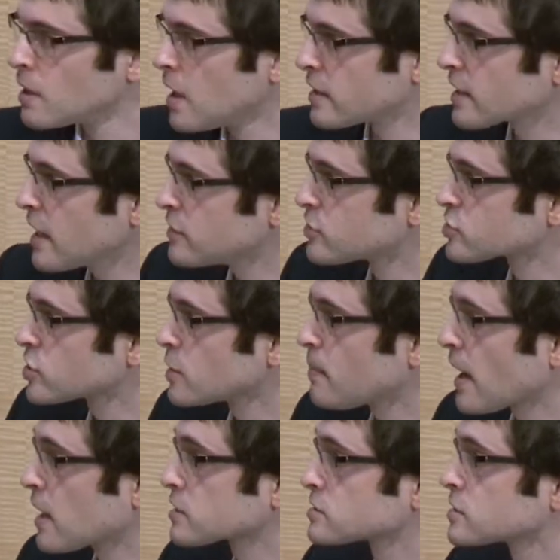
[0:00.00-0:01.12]
And again, this chip
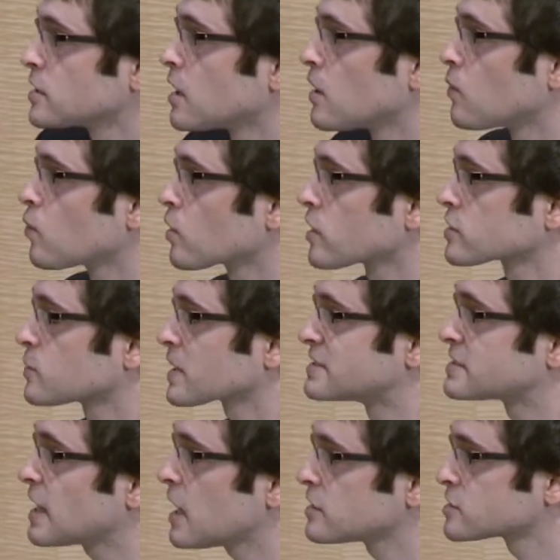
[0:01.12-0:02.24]
actually uh, works. We can
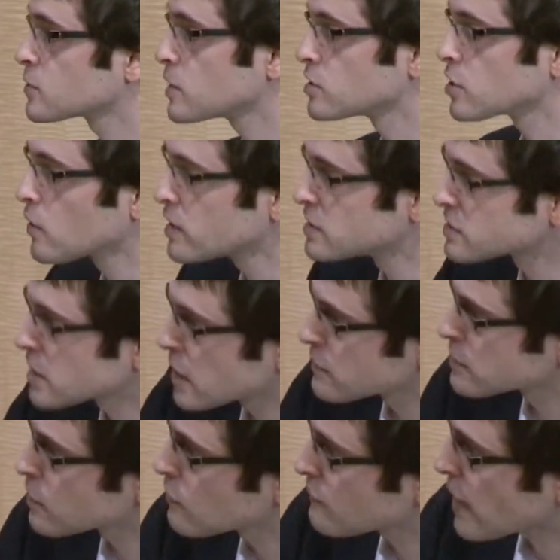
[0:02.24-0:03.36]
test it. We load it inside a
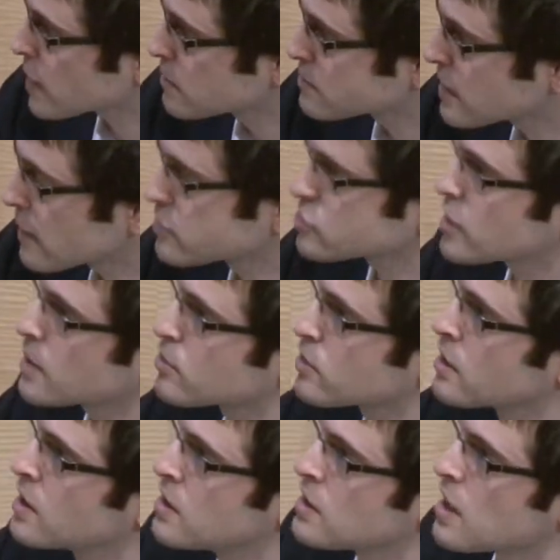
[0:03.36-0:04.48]
little vacuum test chamber.
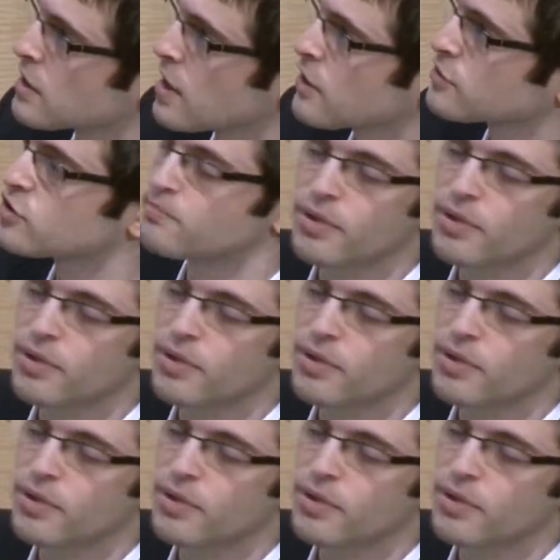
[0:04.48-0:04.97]
allow us to